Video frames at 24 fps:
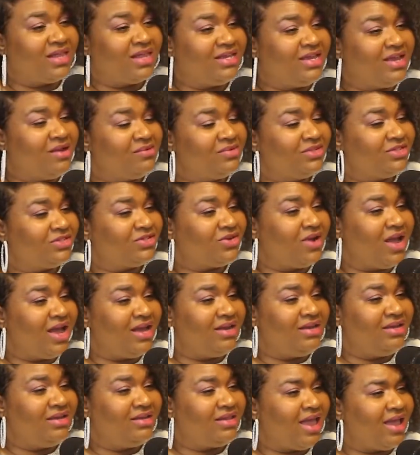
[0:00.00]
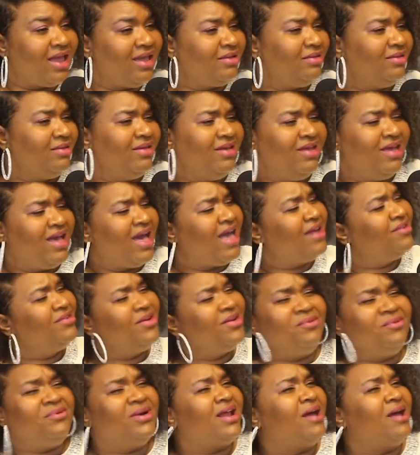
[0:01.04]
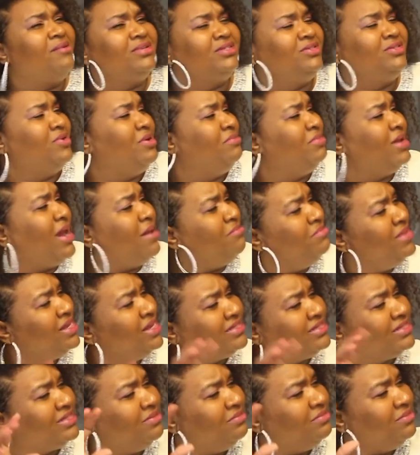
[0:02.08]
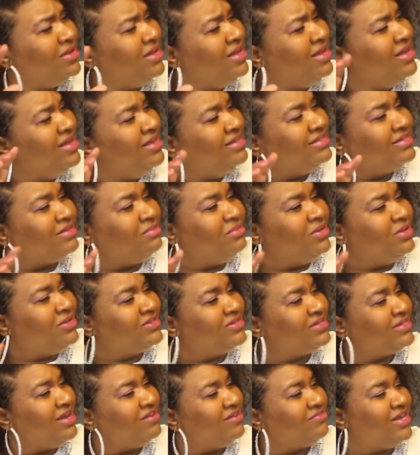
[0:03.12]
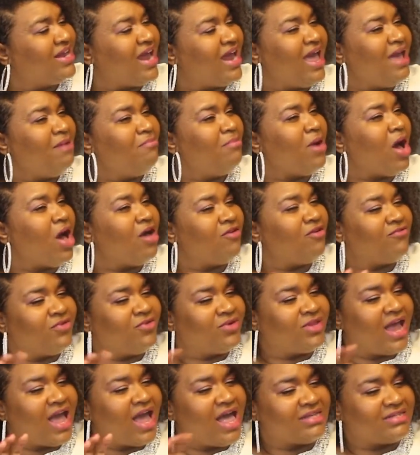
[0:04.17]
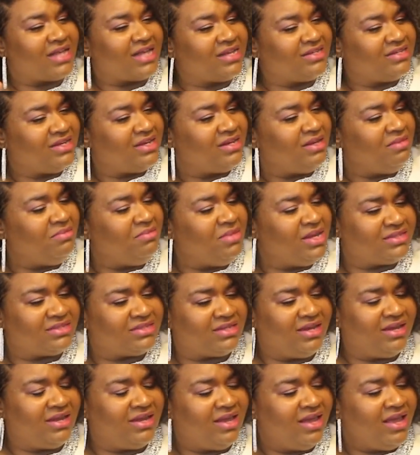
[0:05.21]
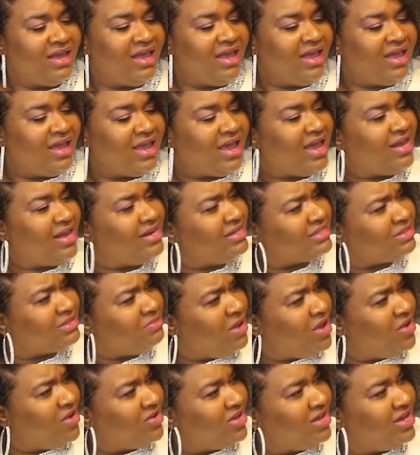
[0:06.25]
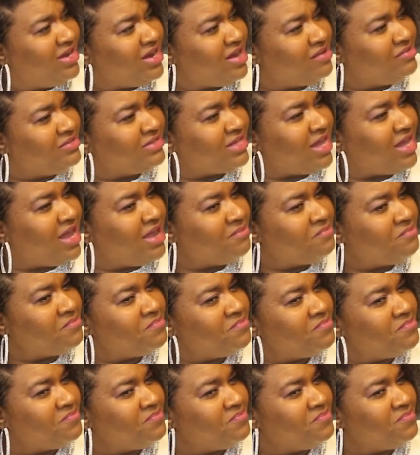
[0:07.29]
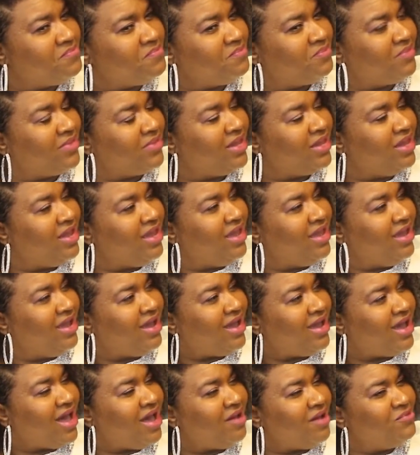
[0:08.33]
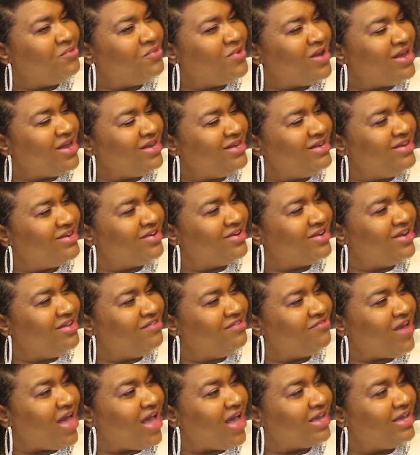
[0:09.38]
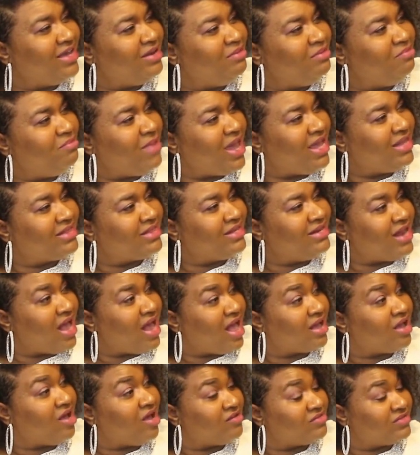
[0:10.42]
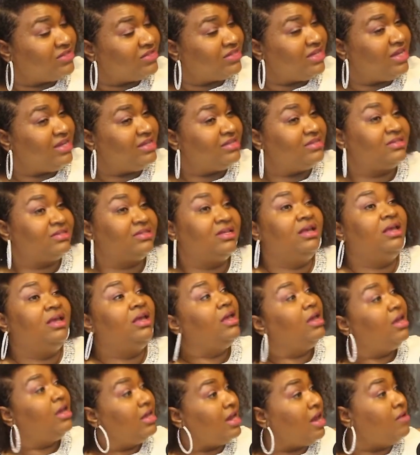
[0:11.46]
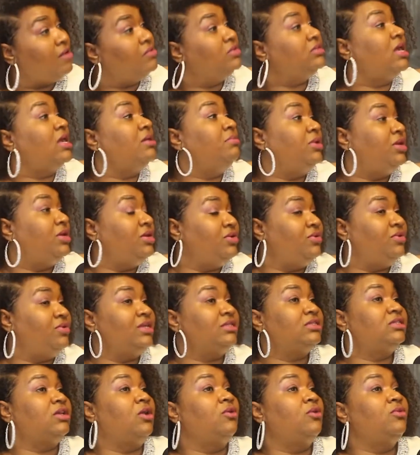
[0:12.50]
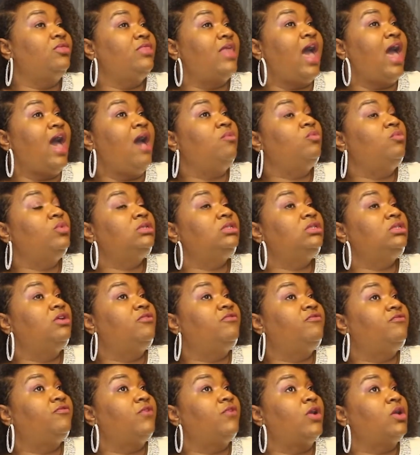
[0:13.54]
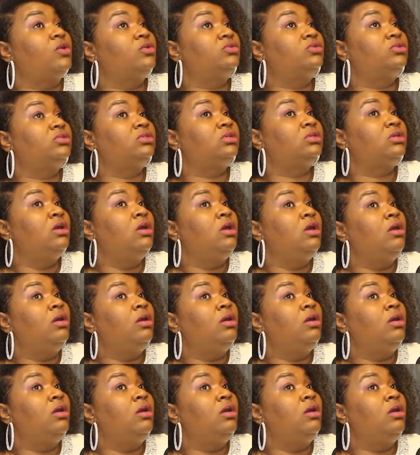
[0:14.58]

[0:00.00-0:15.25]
I think I was trying to I don't know what I was doing, but I mixed some little stuff that I had bought for the house. I accidentally missed it and it smelled good. And I was like, I wonder if I could make the knockoff scents. And I was able to do it. So that was the first